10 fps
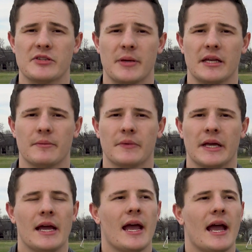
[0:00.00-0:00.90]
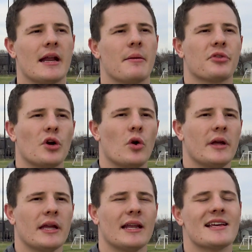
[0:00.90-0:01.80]
speed, and I'm
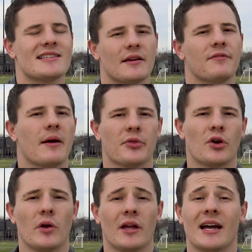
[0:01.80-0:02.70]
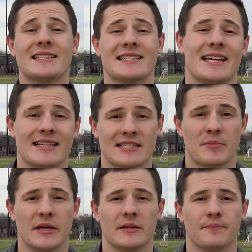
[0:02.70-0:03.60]
throwing it as if I'm throwing a 10
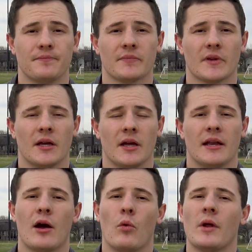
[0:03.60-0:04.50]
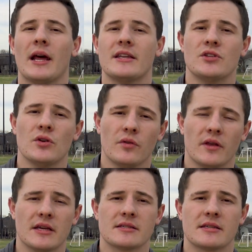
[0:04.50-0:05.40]
speed. Now, when I do
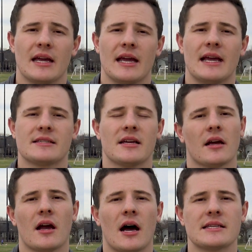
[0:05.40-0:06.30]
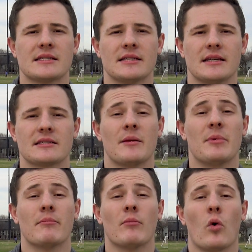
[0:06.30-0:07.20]
this, it's going to cause the disc to
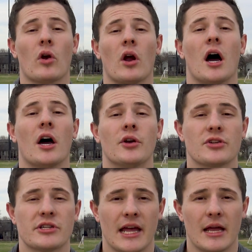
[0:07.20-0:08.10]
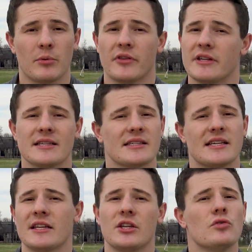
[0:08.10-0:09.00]
be more understable. The disc
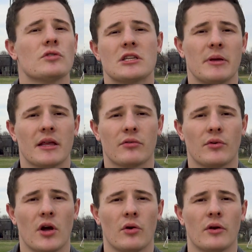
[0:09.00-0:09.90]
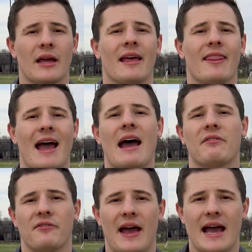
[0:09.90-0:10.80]
isn't used to being thrown
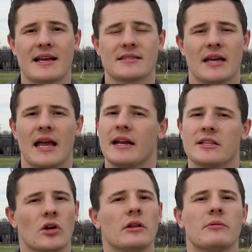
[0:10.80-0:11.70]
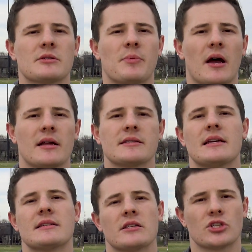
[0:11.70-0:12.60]
that fast, and its only response
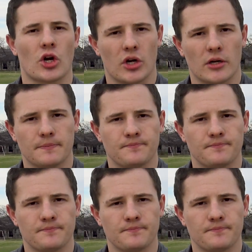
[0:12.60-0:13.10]
is to turn.